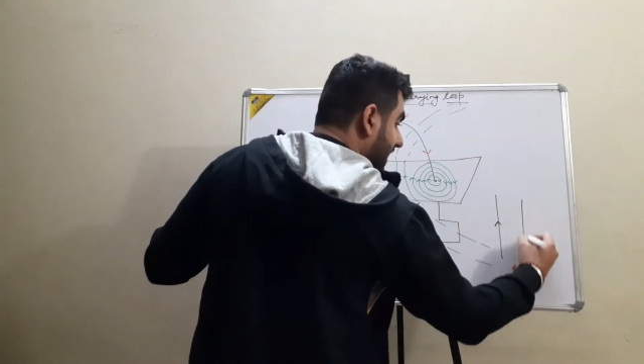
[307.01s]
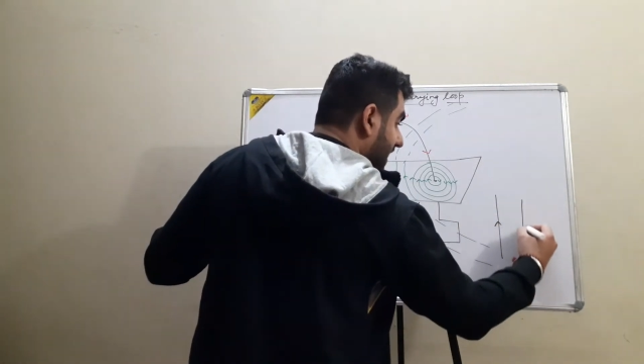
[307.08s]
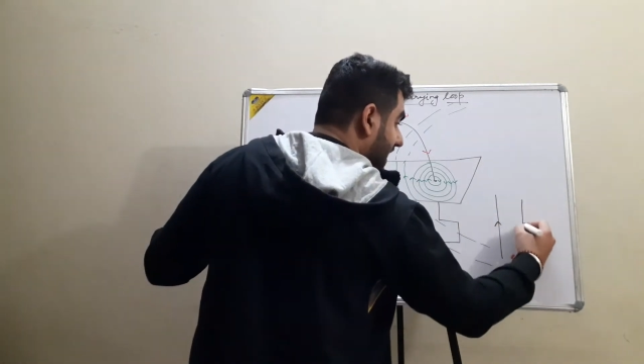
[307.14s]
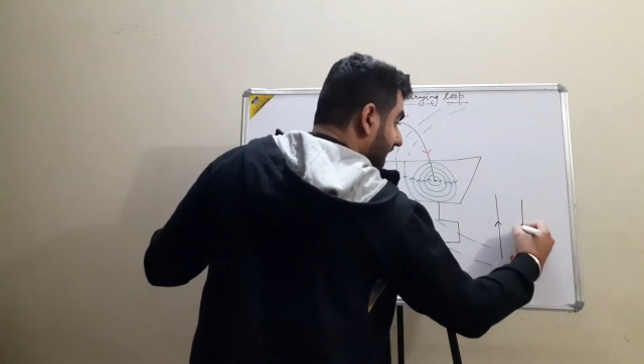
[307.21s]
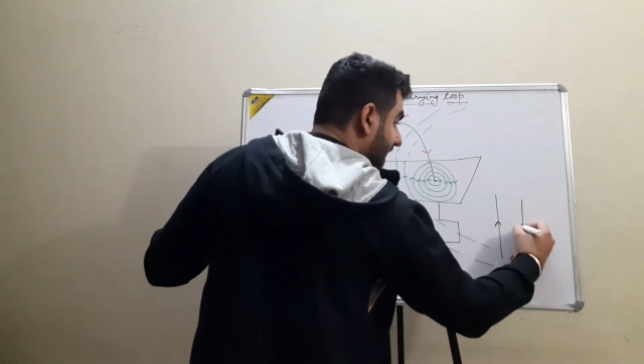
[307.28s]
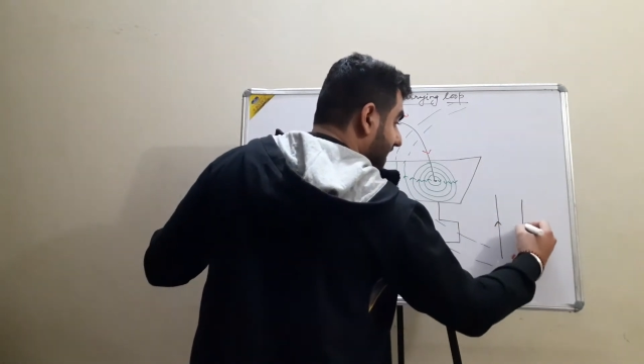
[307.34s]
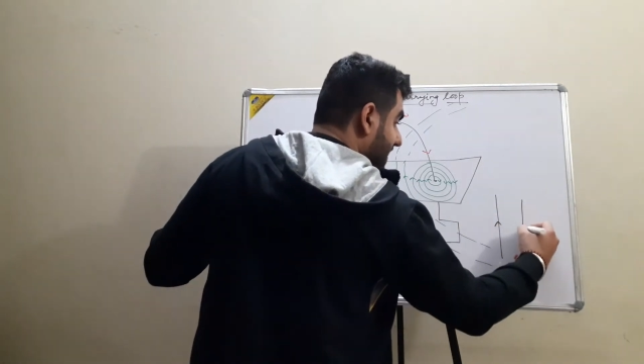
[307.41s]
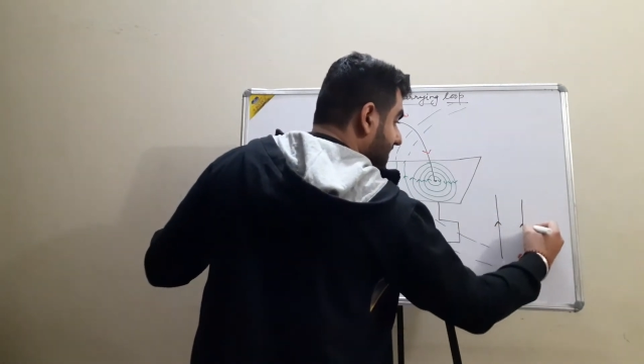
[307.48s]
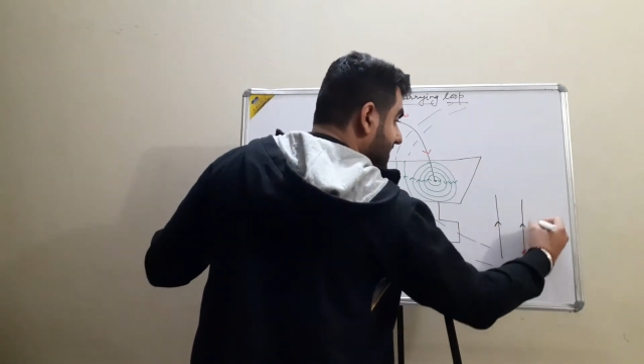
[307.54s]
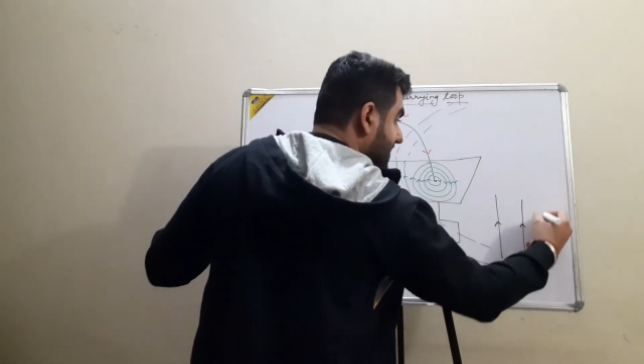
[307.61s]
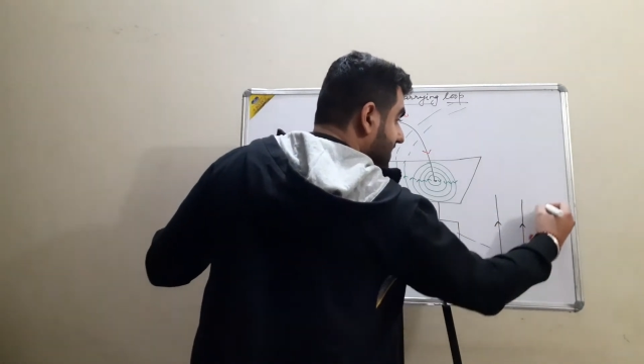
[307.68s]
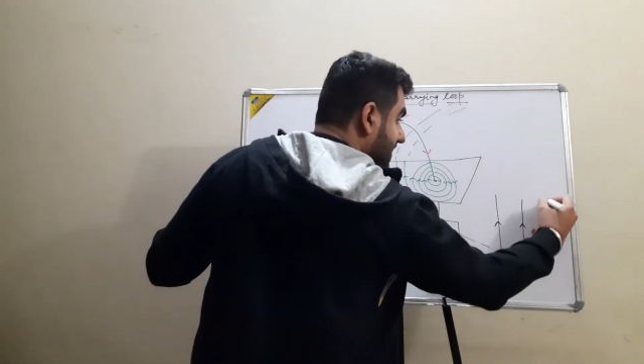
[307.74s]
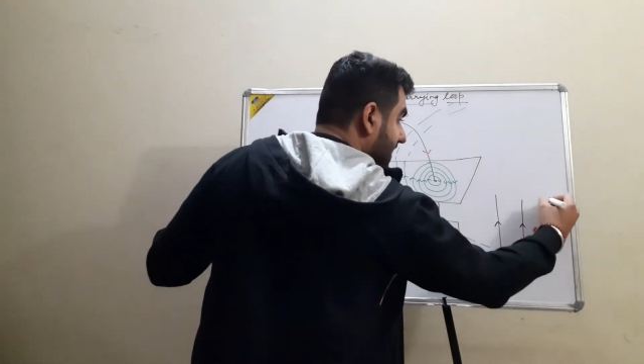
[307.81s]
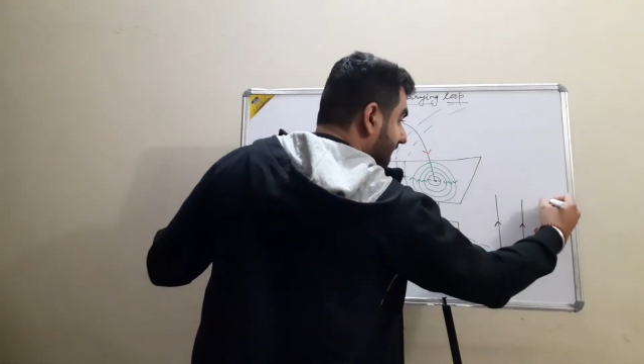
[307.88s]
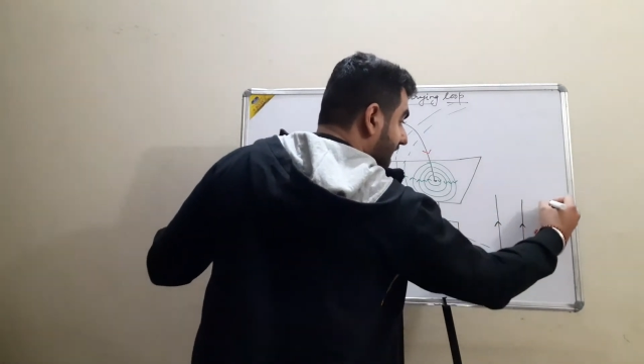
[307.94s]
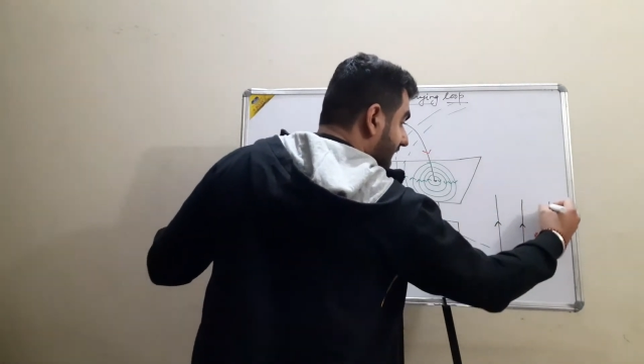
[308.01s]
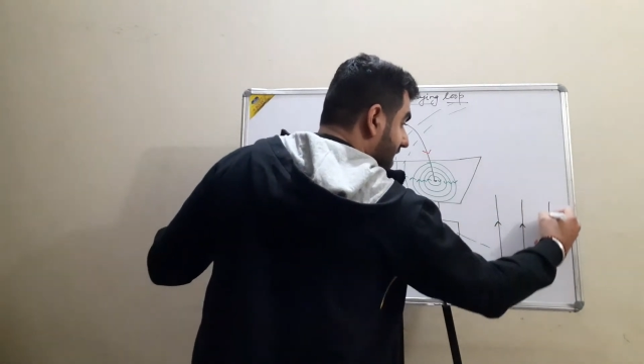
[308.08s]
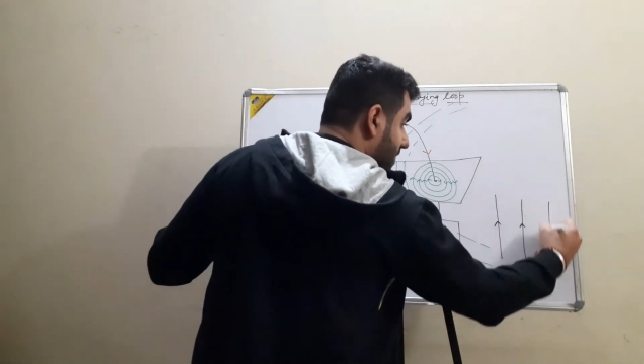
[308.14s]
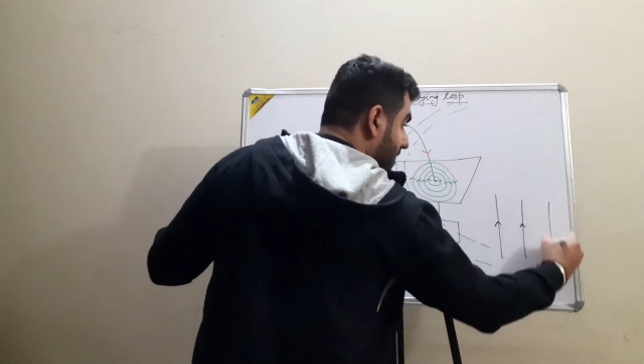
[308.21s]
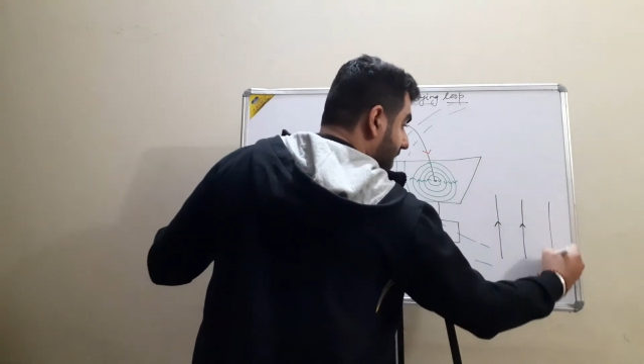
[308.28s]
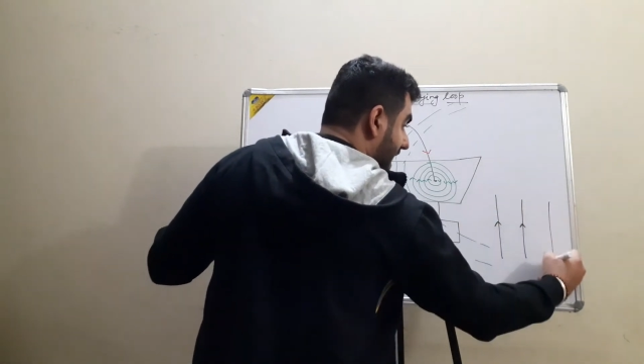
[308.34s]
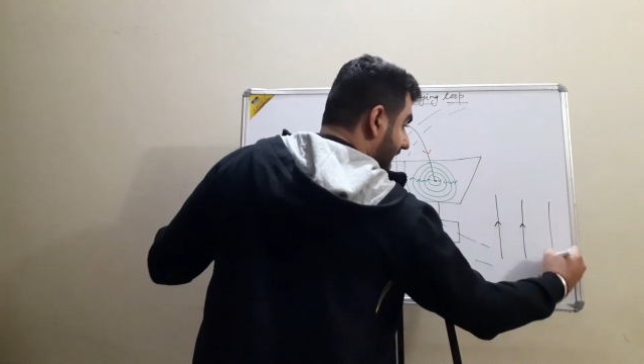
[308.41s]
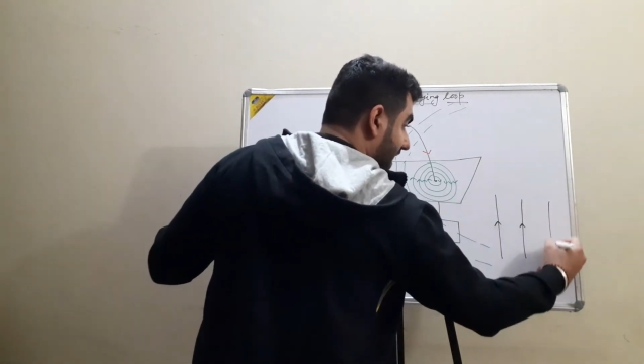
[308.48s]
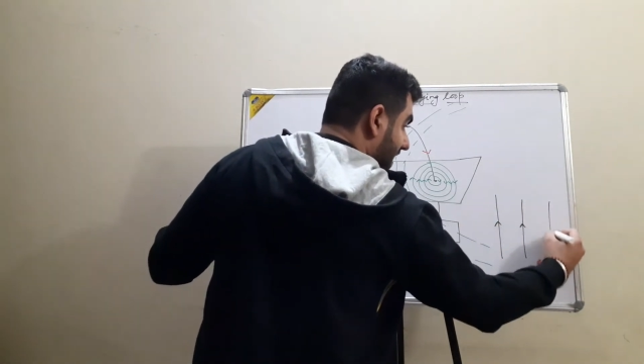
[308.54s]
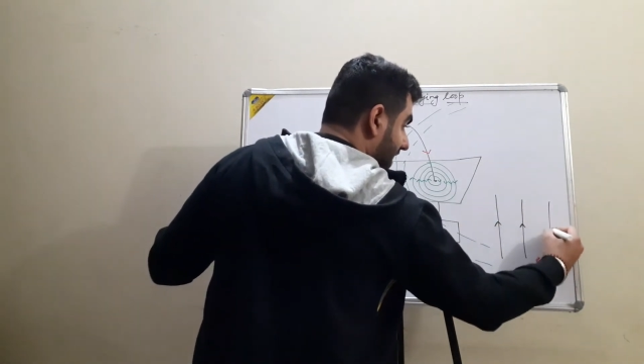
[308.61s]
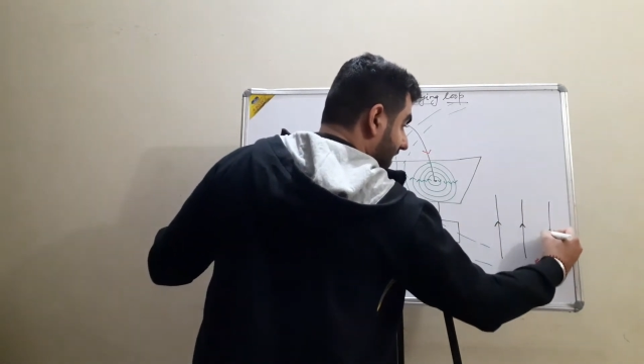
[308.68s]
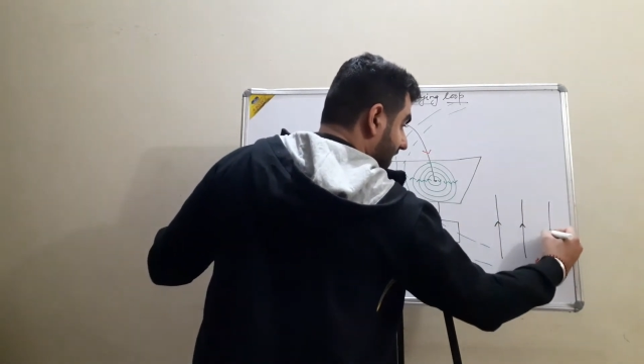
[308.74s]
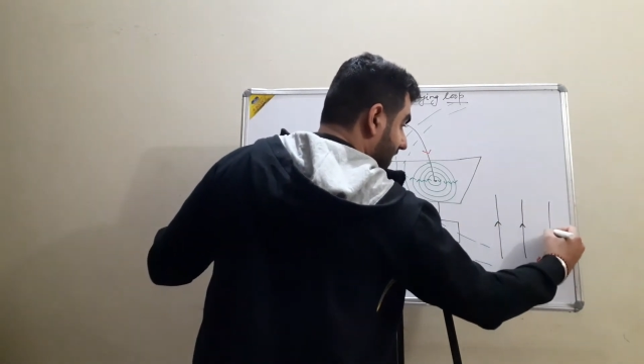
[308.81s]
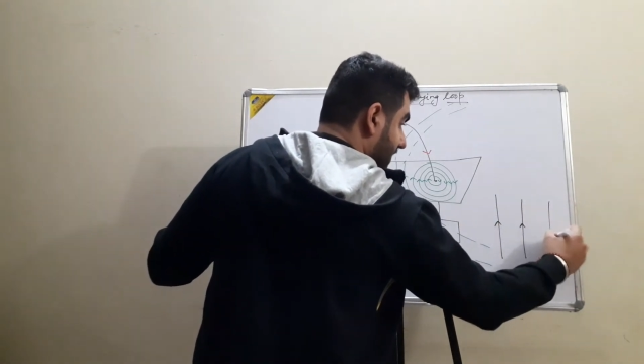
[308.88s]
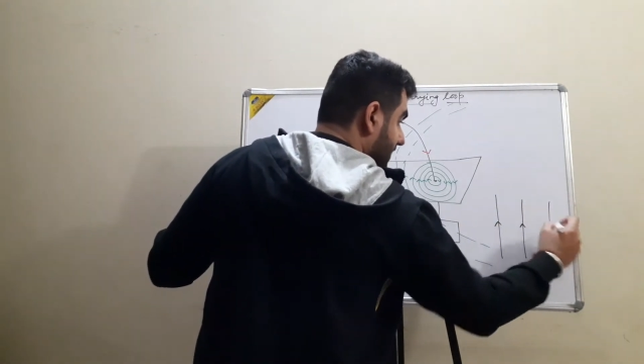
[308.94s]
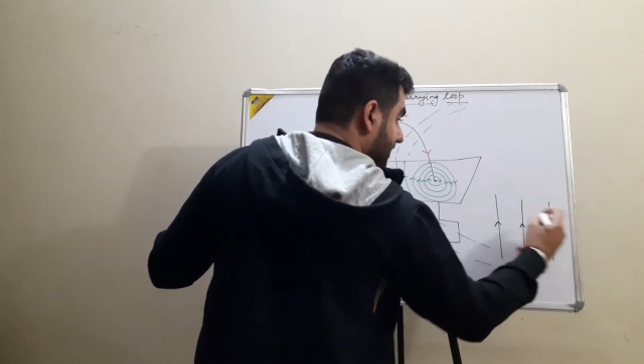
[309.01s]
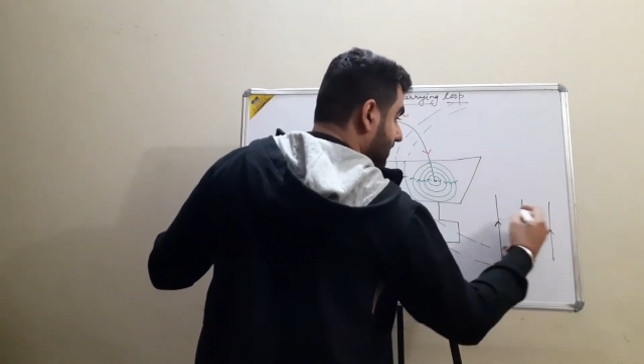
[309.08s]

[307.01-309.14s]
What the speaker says: lines, they are parallel